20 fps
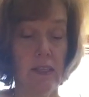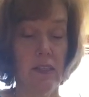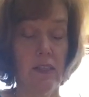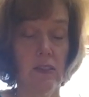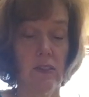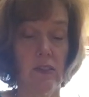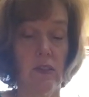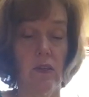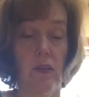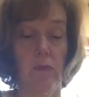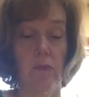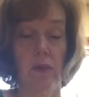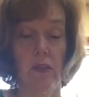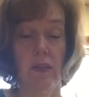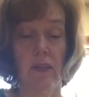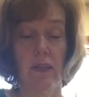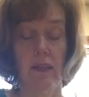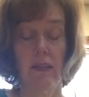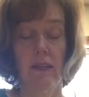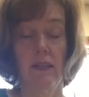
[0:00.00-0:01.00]
So I'm going
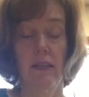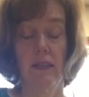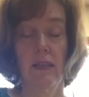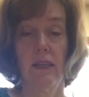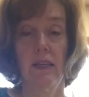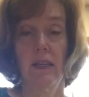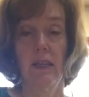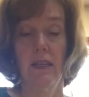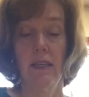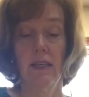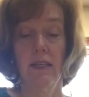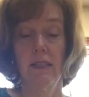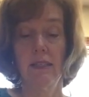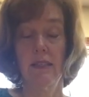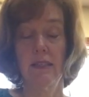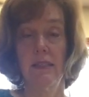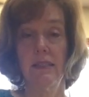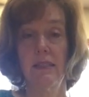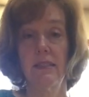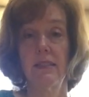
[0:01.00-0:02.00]
to
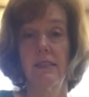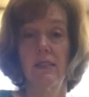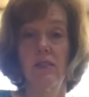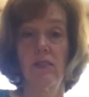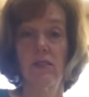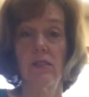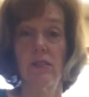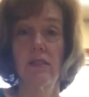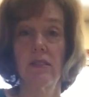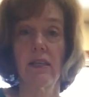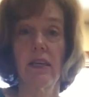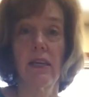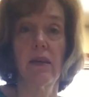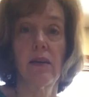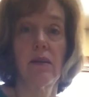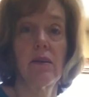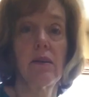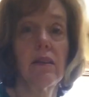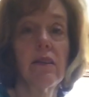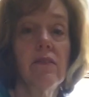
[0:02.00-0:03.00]
take
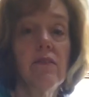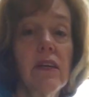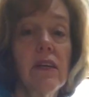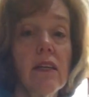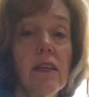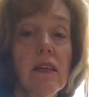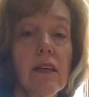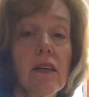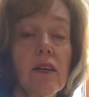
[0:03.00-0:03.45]
the video